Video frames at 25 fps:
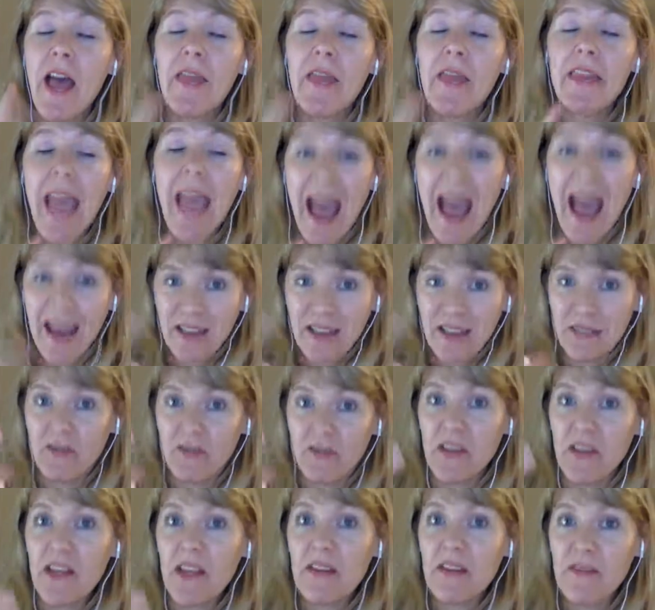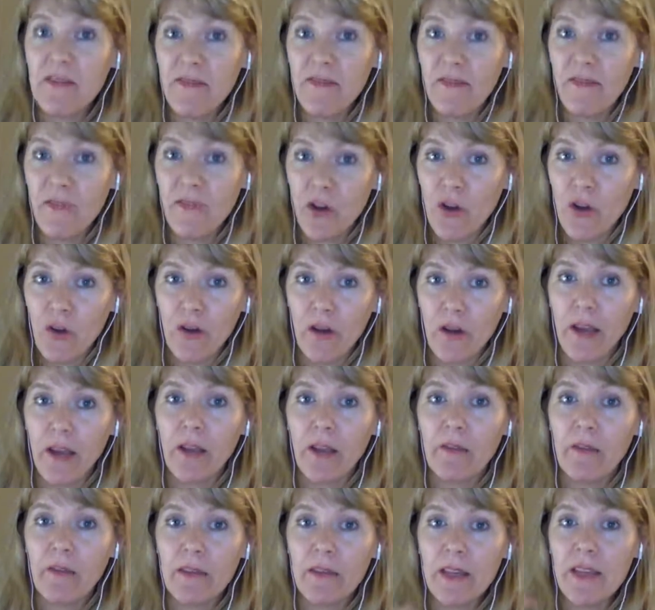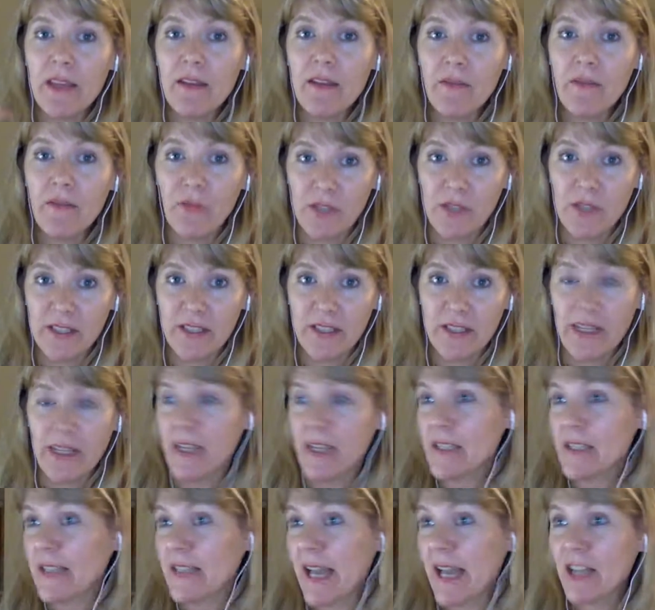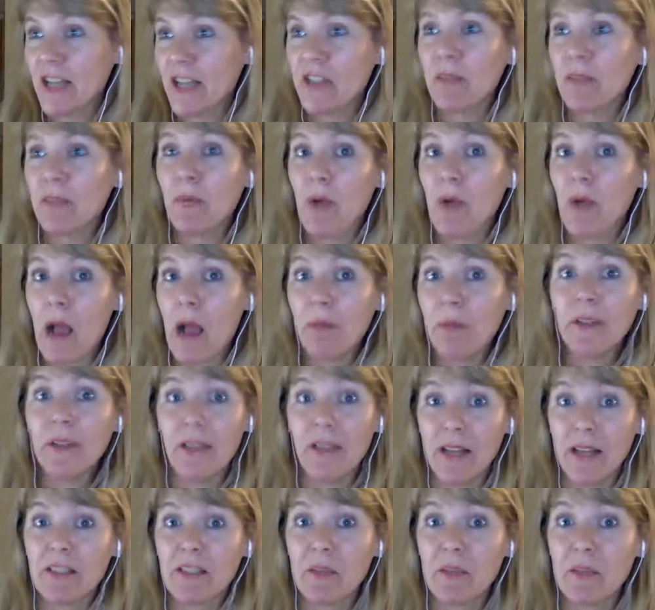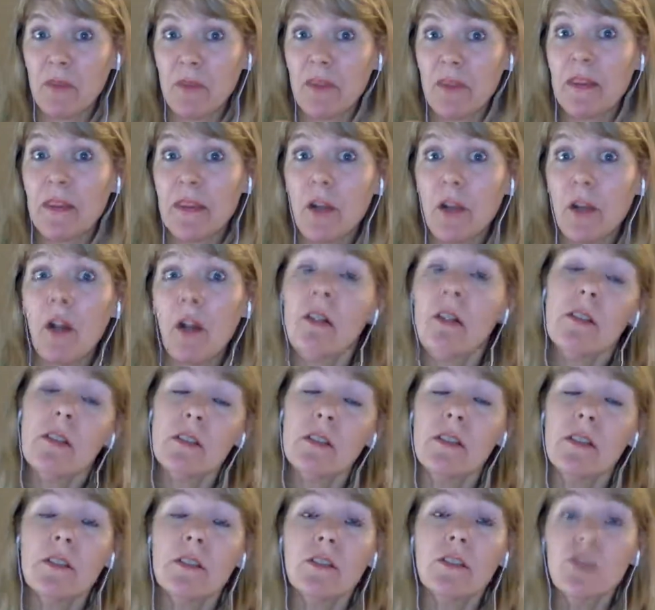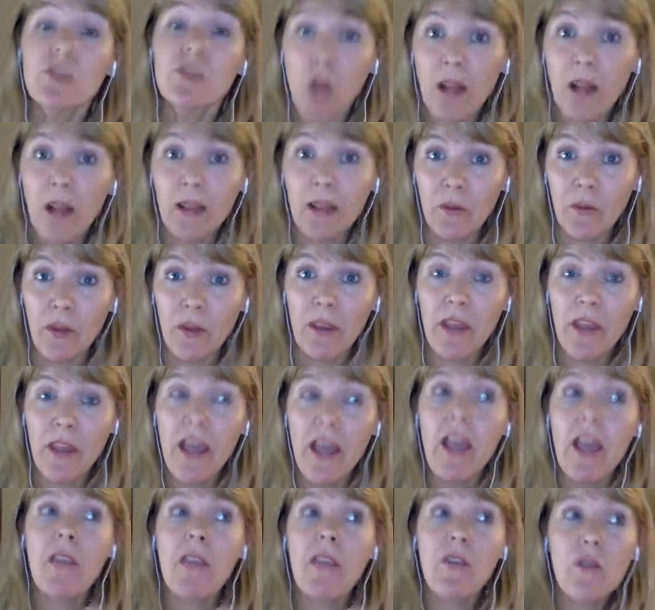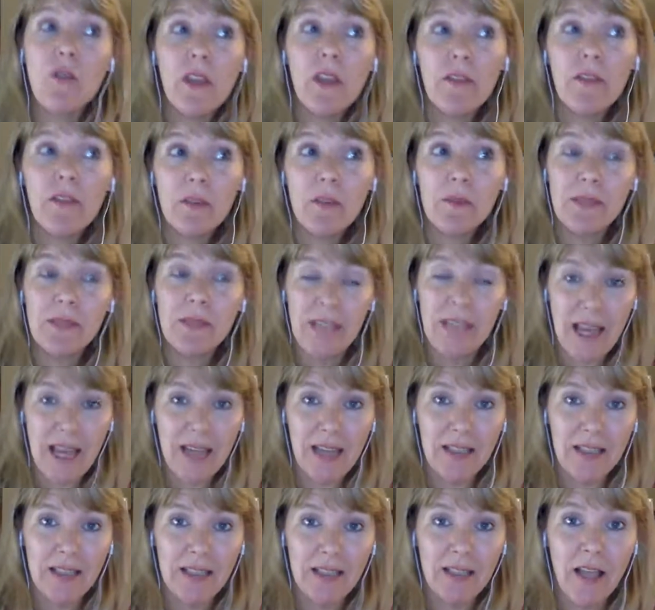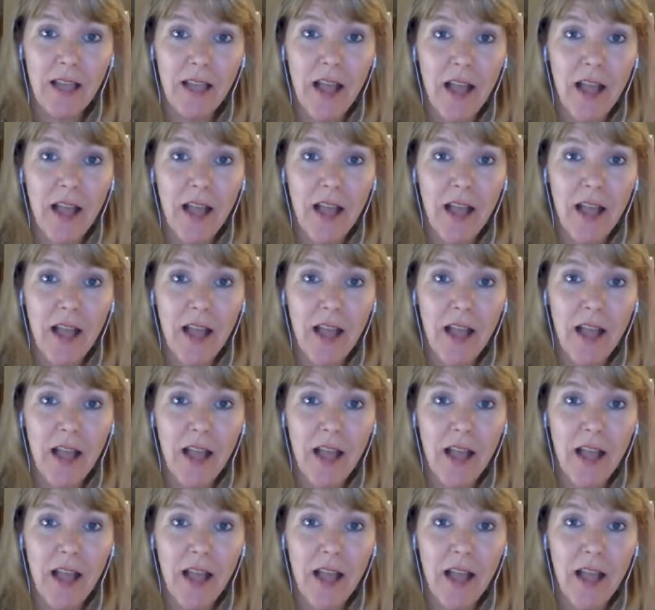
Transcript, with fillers: The act of inferring, the inferencing, is actually probably not something that they're struggling with. If you give them text